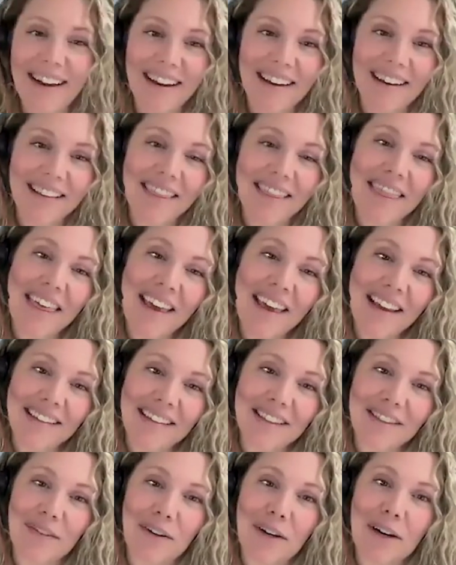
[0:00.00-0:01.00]
I,
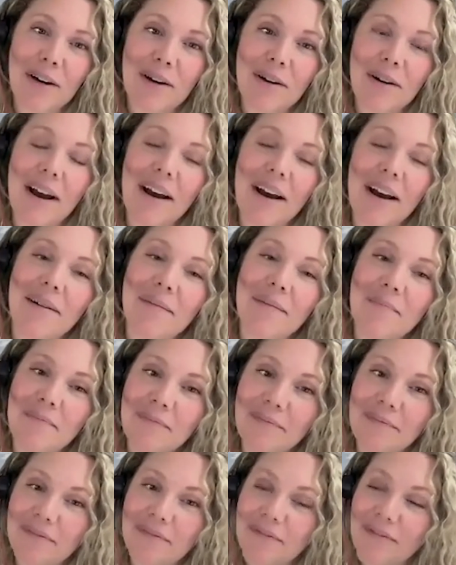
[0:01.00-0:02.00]
thanks for
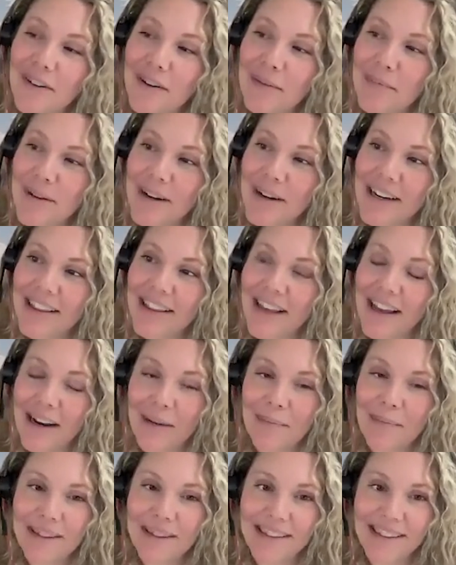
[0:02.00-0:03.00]
um for bringing that
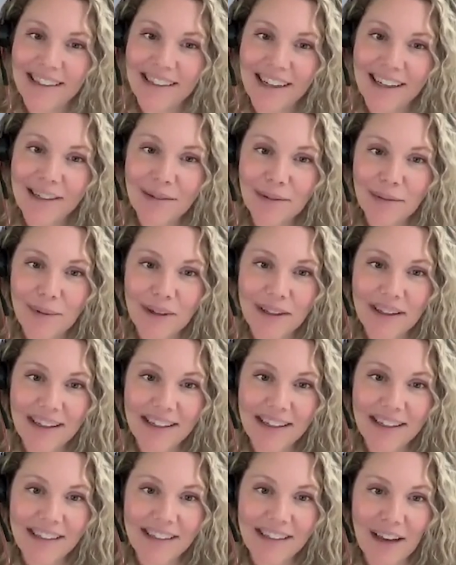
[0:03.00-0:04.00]
up. It's it
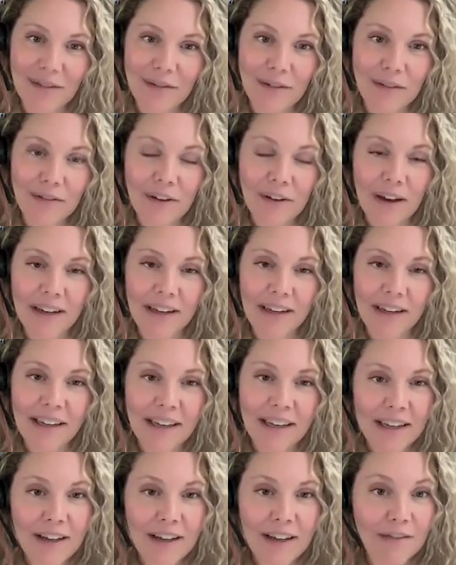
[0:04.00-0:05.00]
really is kind of a fun
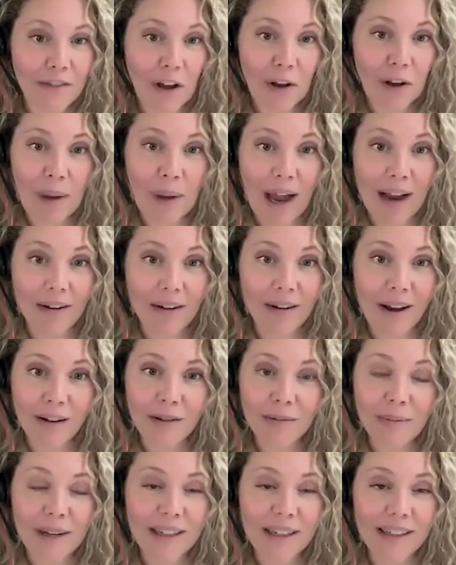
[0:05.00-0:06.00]
fun
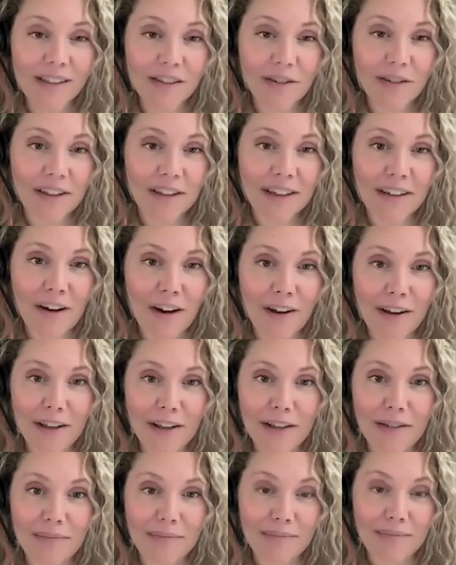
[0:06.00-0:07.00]
background, but it's certainly not
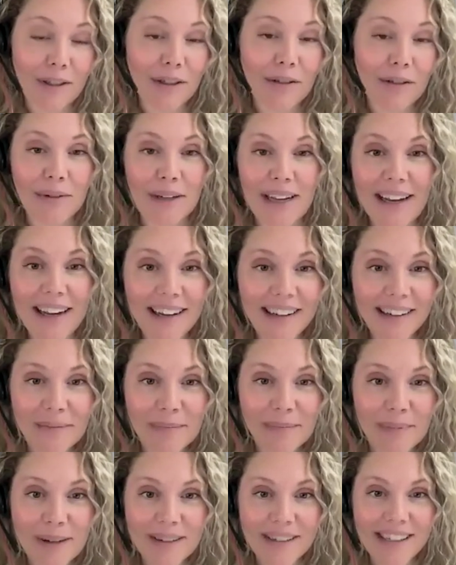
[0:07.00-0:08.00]
unique
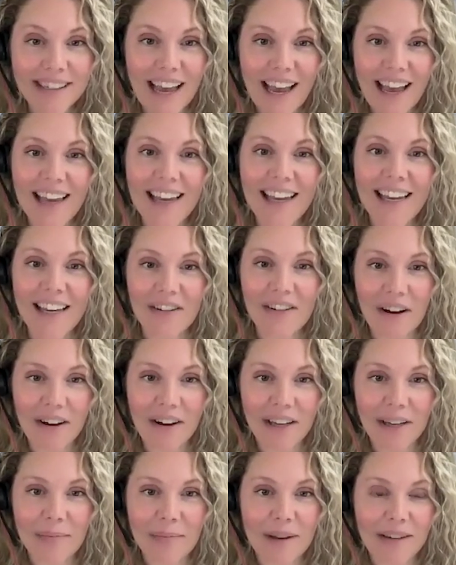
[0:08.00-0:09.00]
per se in
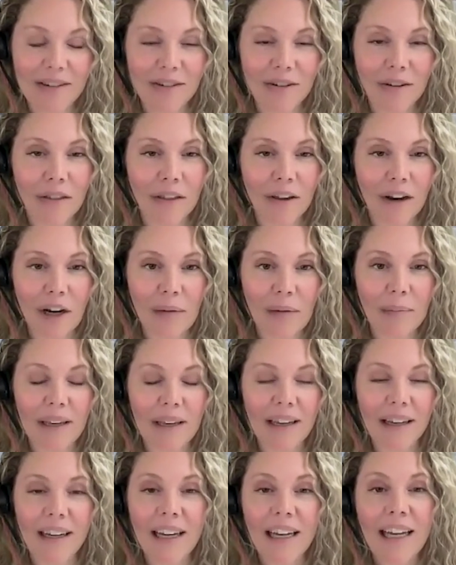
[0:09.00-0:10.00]
occupational
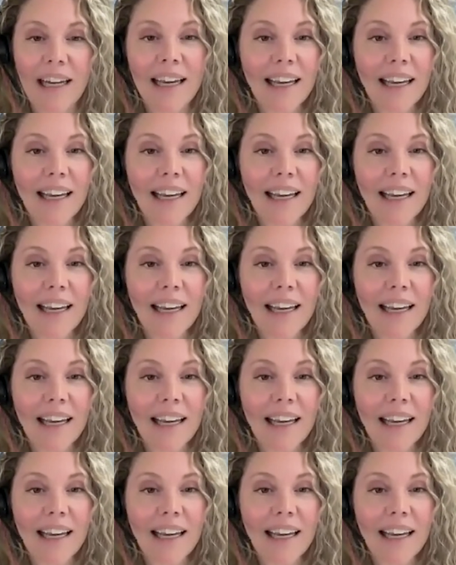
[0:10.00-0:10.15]
therapy.